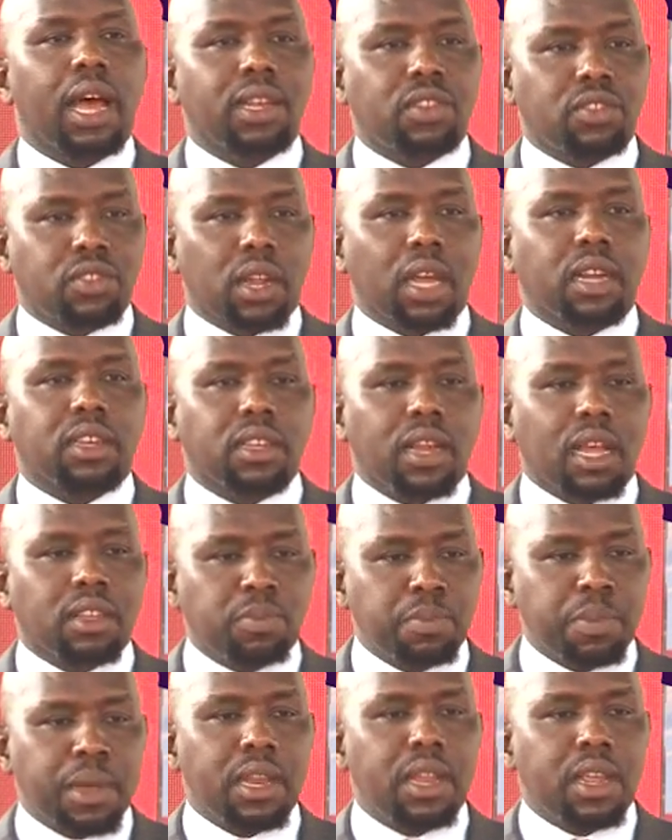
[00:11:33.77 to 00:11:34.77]
attract
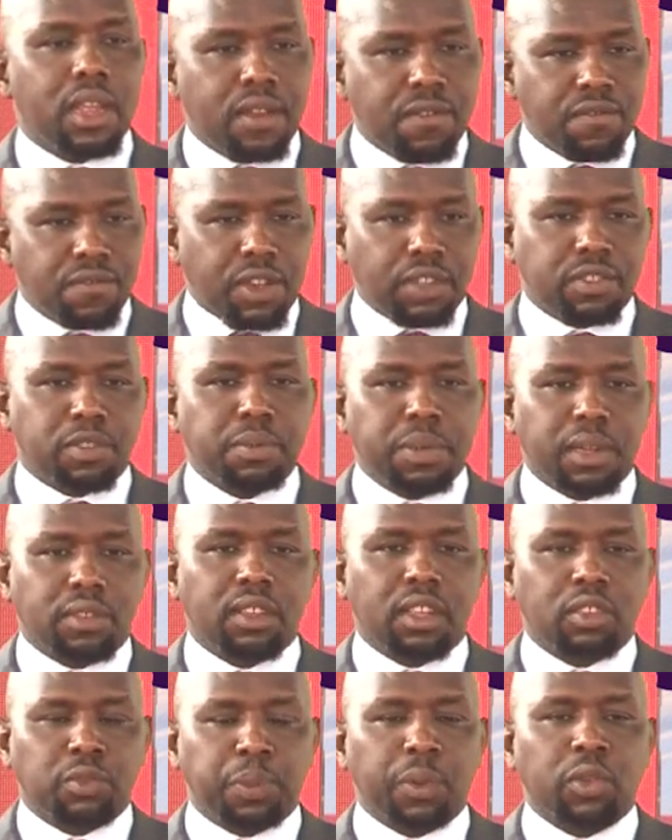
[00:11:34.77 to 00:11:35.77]
as many
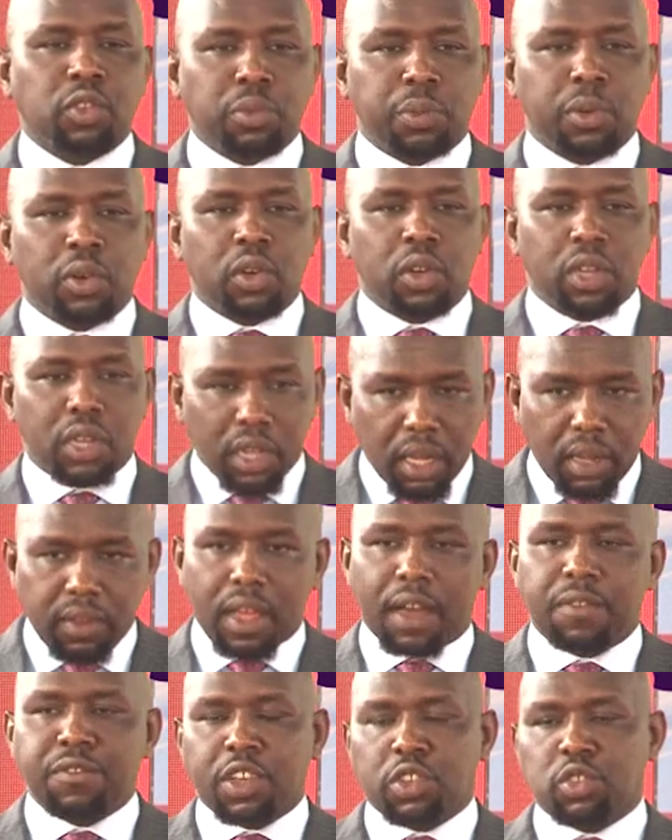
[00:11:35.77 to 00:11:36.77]
investments as possible in
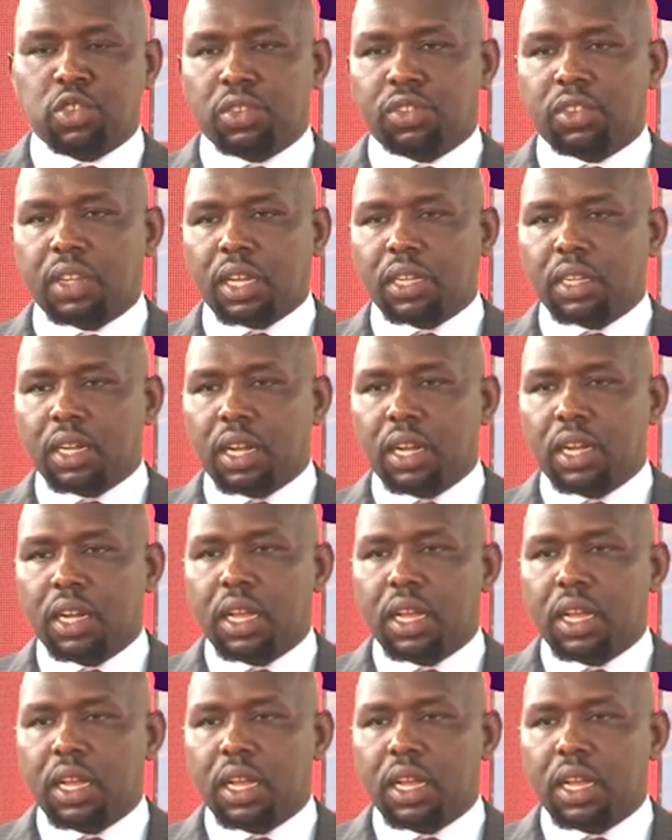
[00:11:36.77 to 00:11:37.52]
the aviation sector.